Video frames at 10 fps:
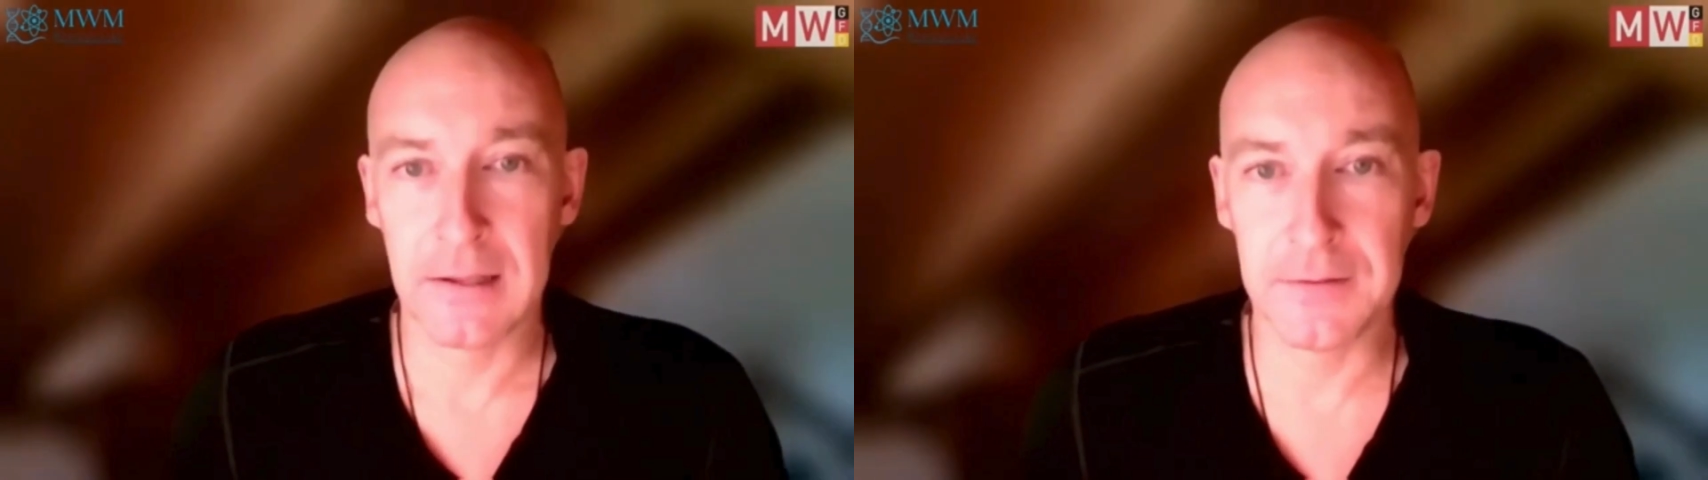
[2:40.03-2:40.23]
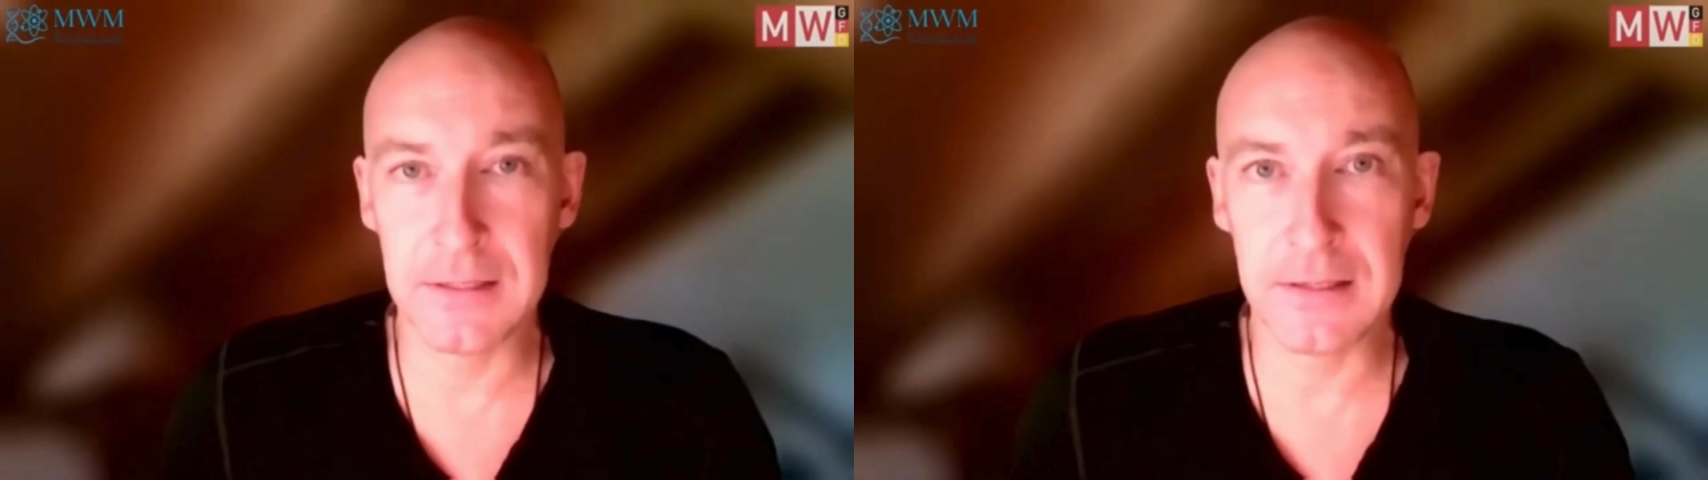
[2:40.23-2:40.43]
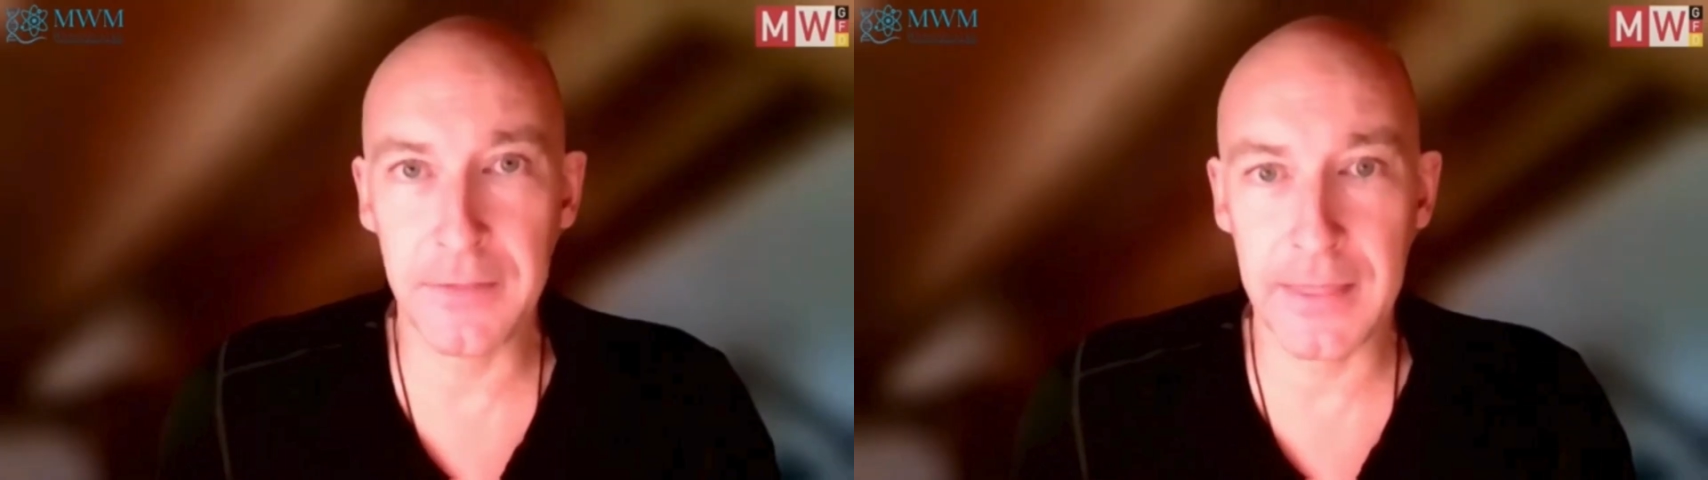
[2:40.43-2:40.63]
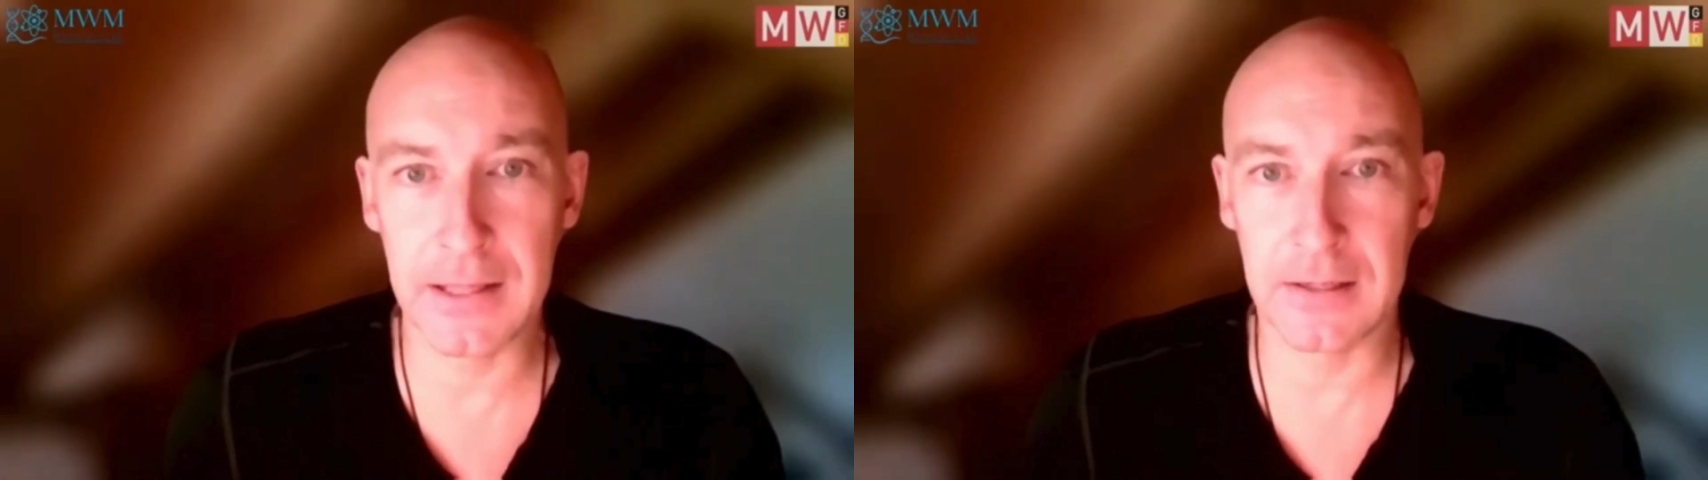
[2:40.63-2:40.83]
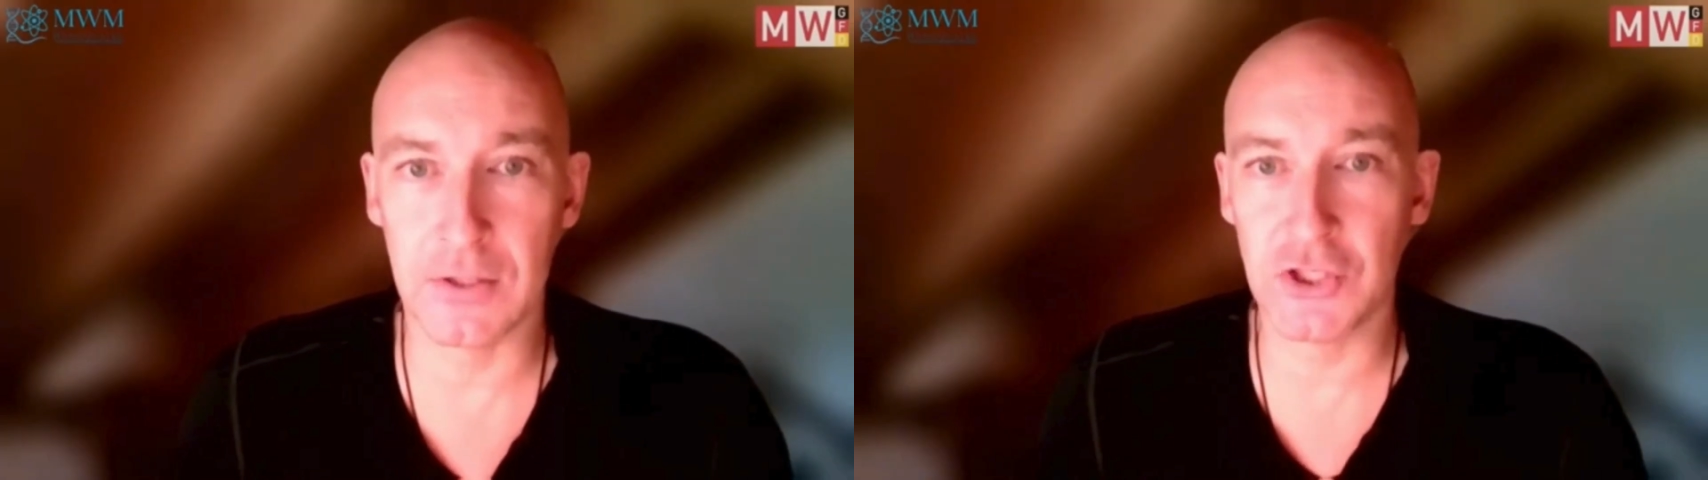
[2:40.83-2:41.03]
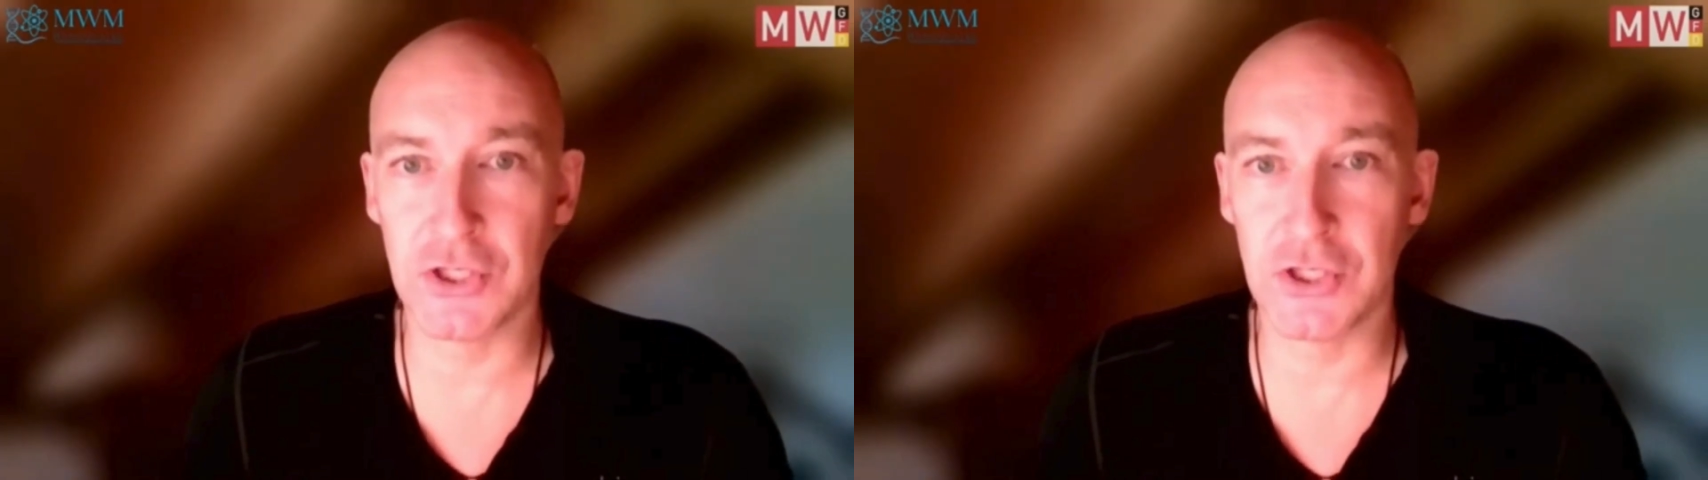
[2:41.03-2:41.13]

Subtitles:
neither